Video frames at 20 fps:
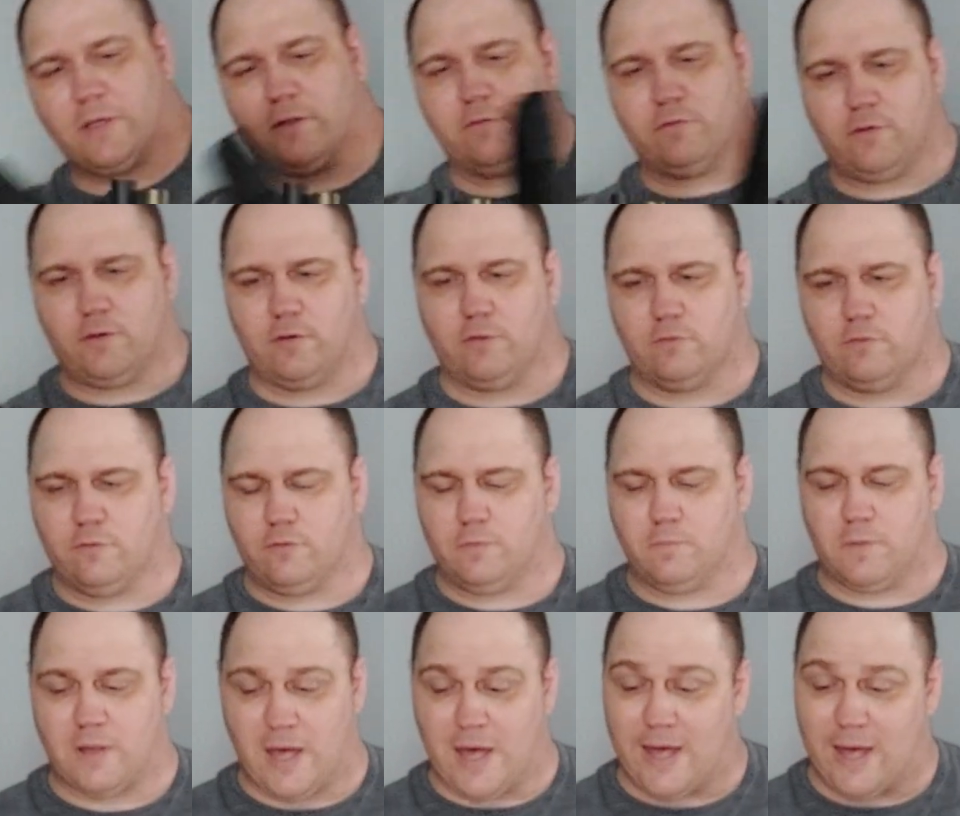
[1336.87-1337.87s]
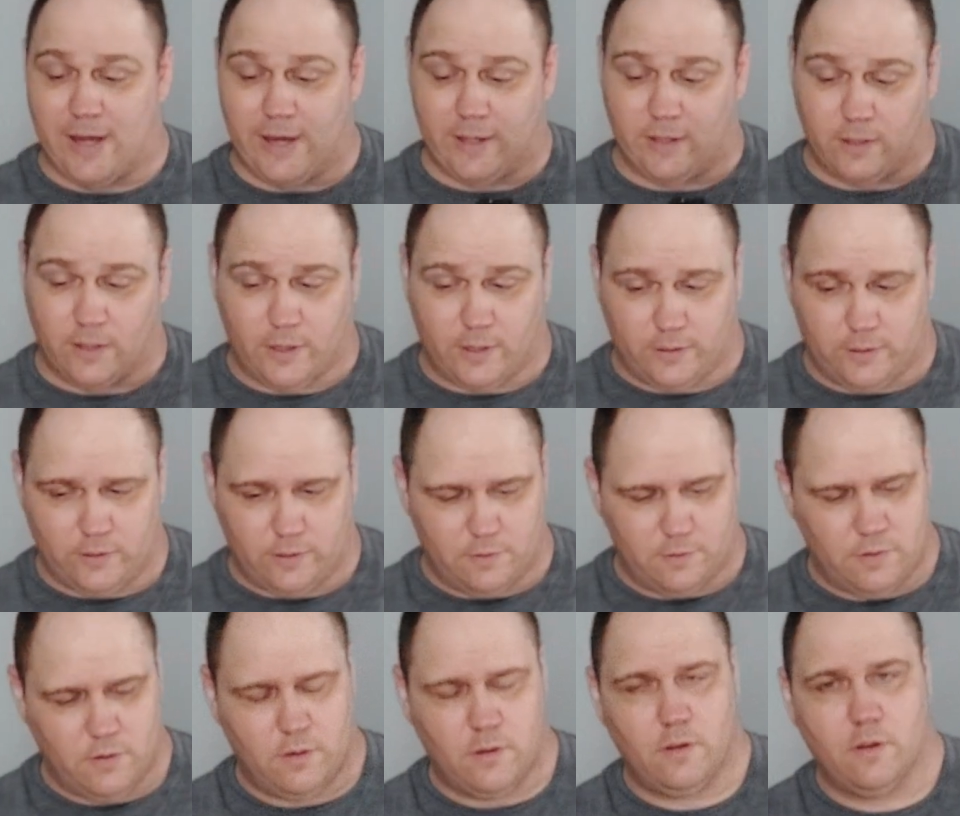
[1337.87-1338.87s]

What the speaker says: magazine too. I like it.